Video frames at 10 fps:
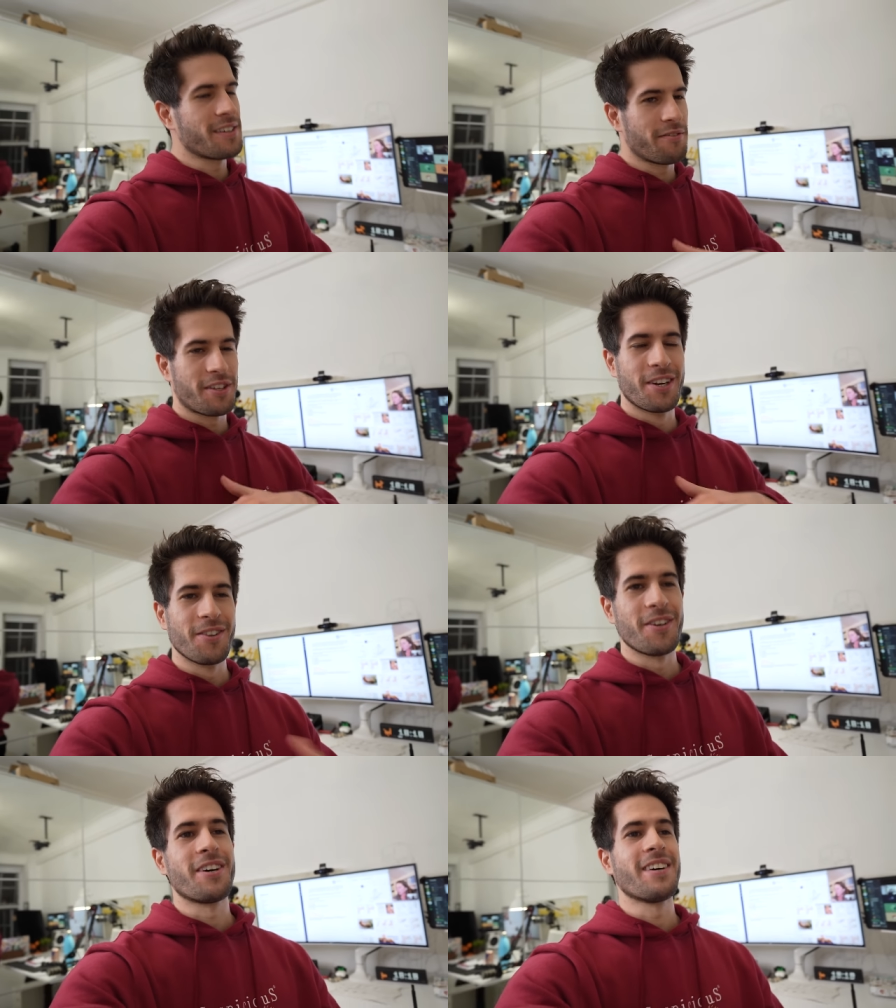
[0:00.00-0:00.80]
I've done a
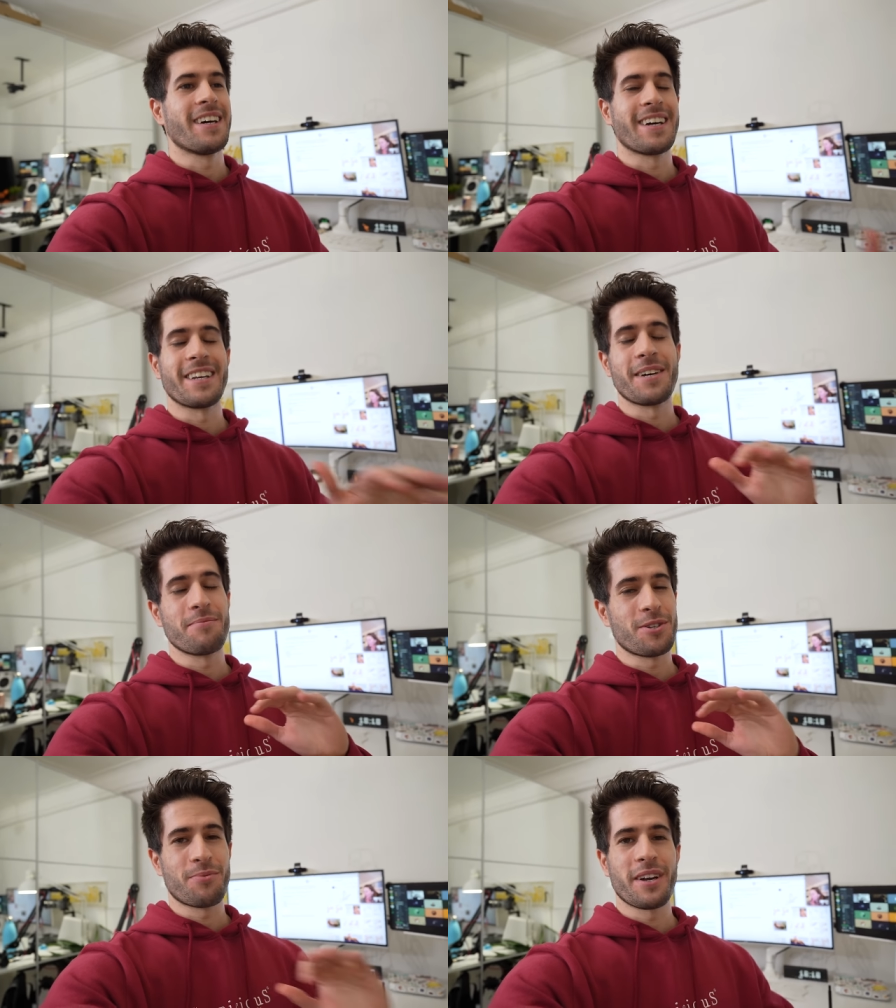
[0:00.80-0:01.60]
lot, and I'm
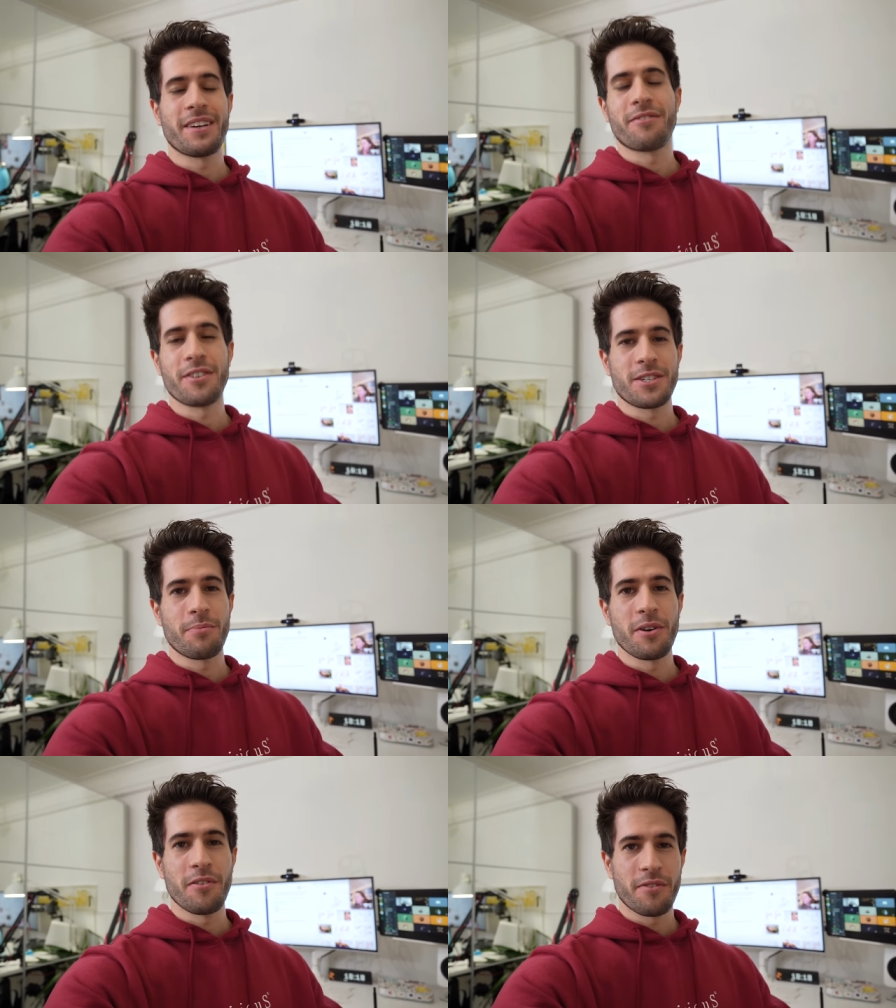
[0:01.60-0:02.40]
just ready for this to
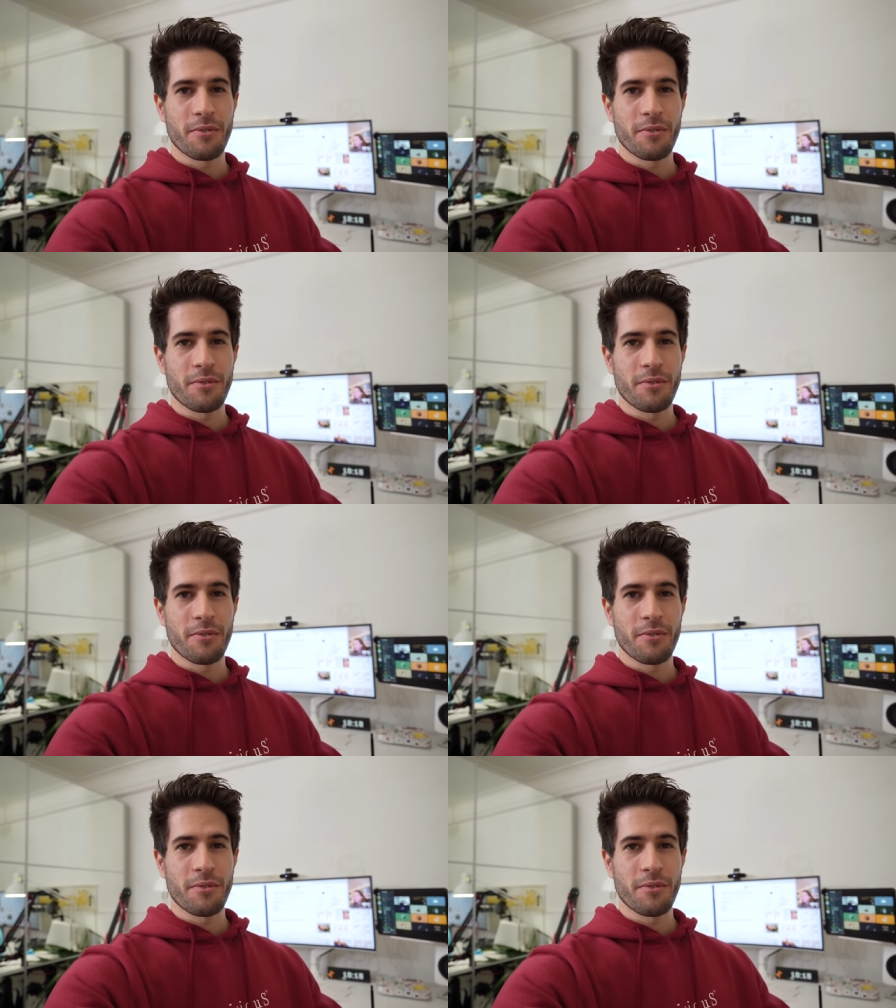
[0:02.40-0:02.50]
be over